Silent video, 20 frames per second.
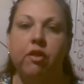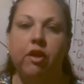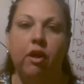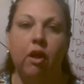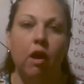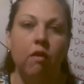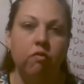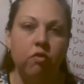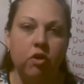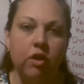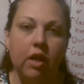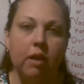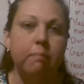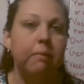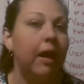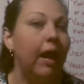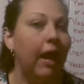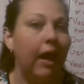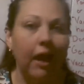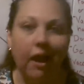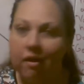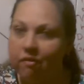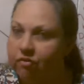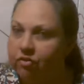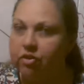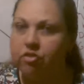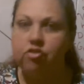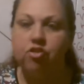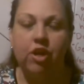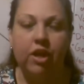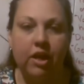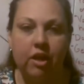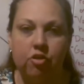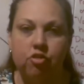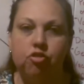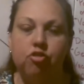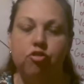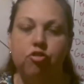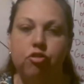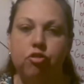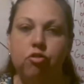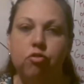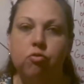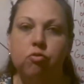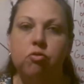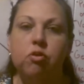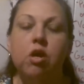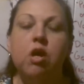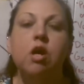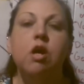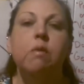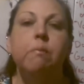that govern them have to change too,